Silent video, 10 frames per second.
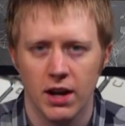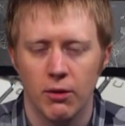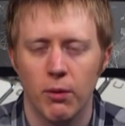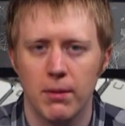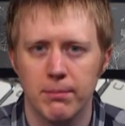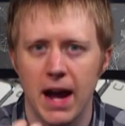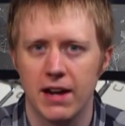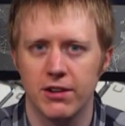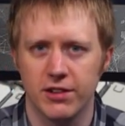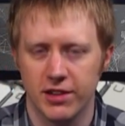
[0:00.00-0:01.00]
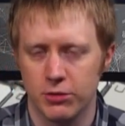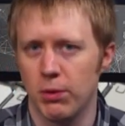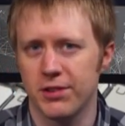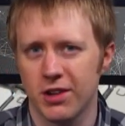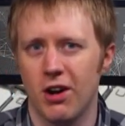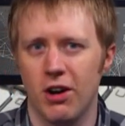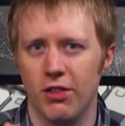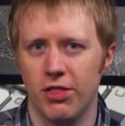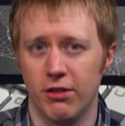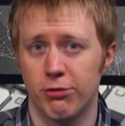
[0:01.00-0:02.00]
what matters is what's
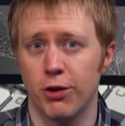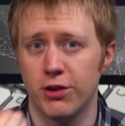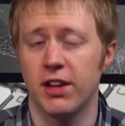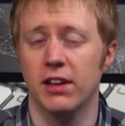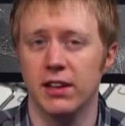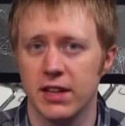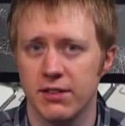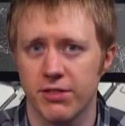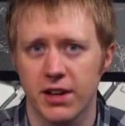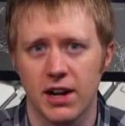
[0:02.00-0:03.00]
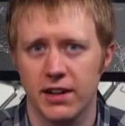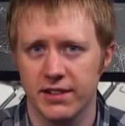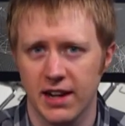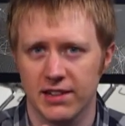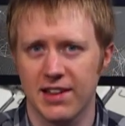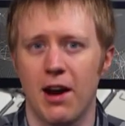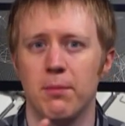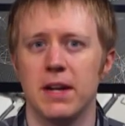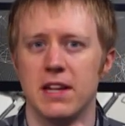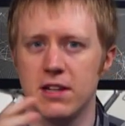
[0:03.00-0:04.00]
called the fertility of the context, how
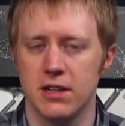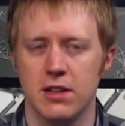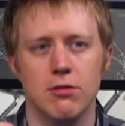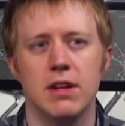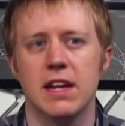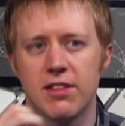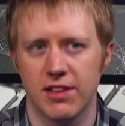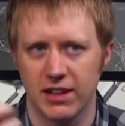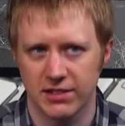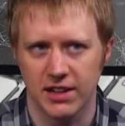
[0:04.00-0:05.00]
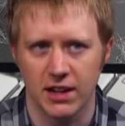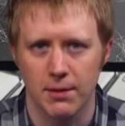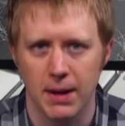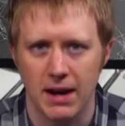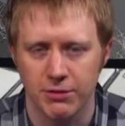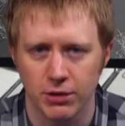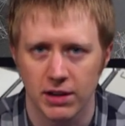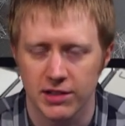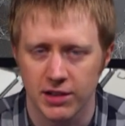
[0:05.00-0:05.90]
many unique things can come after it.